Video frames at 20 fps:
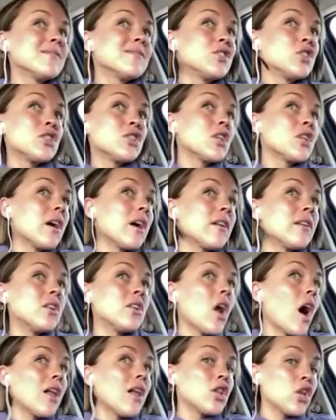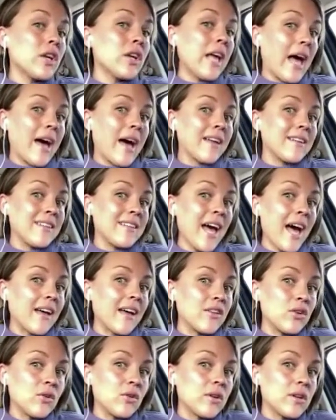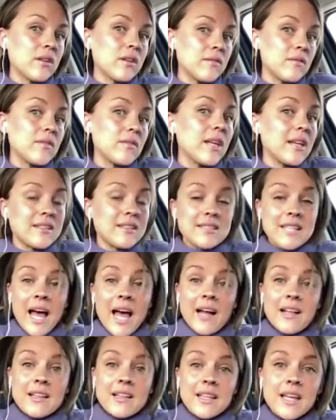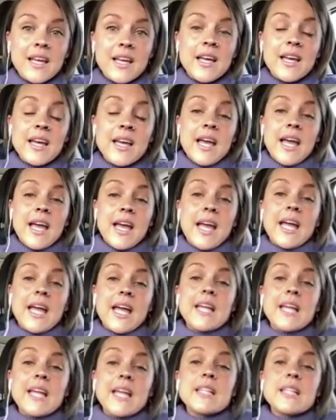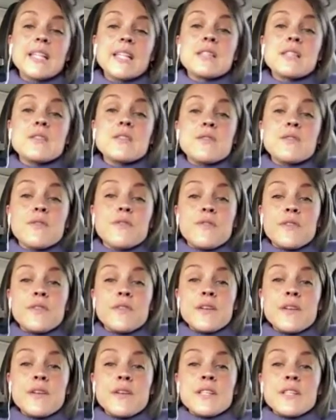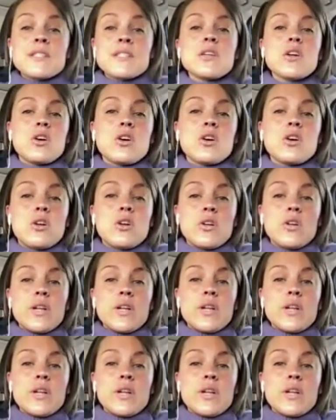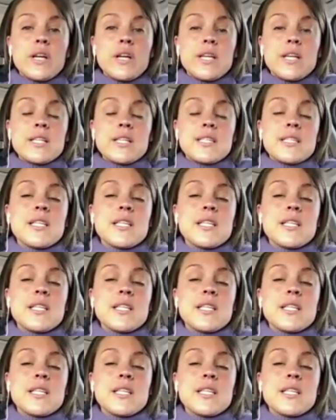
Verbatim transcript: just not look at. Back. Yeah, you exactly. It's physical. It's here, and it's your body saying,